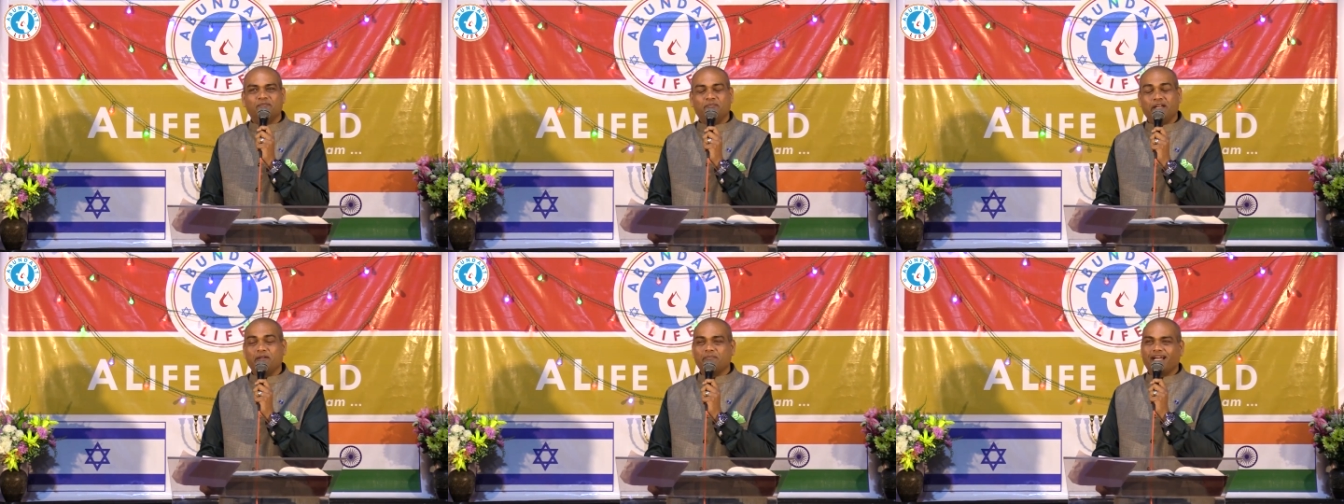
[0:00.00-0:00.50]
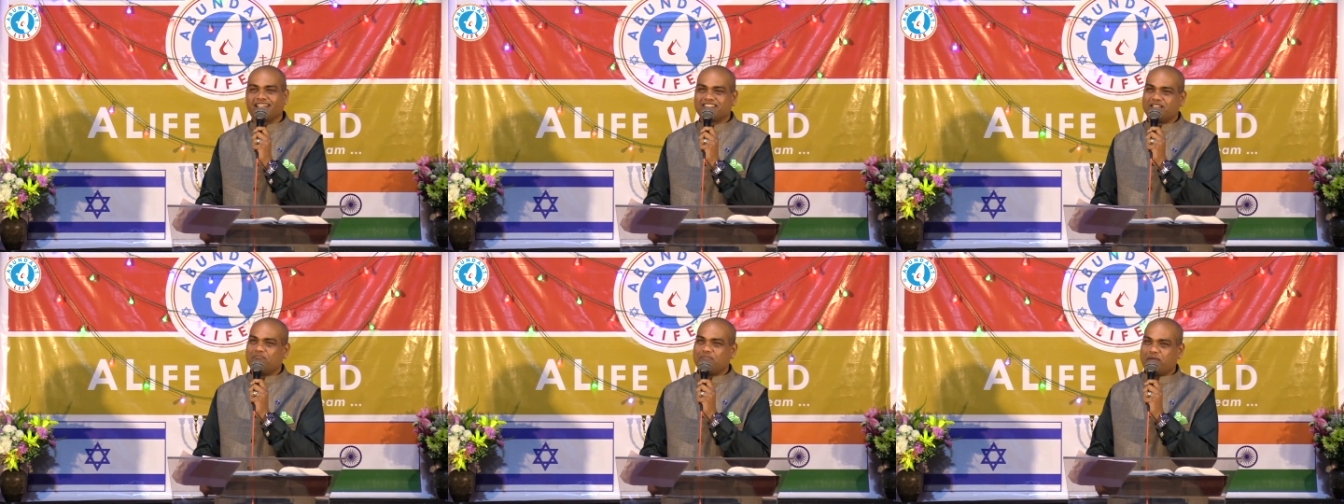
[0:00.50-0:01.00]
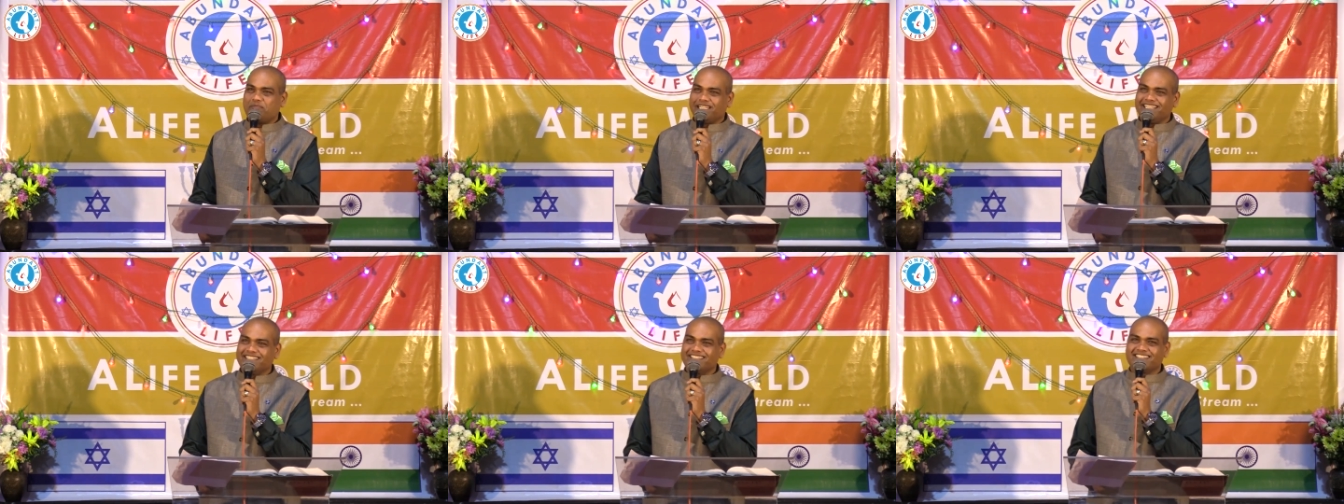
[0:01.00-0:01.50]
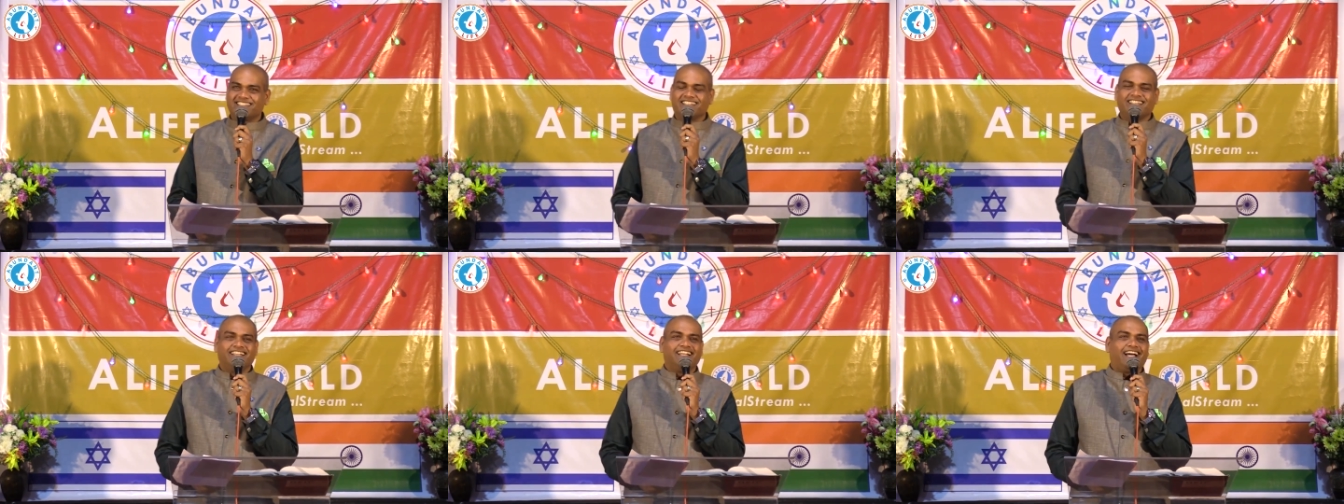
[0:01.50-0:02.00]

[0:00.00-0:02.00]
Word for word: bring back some memories.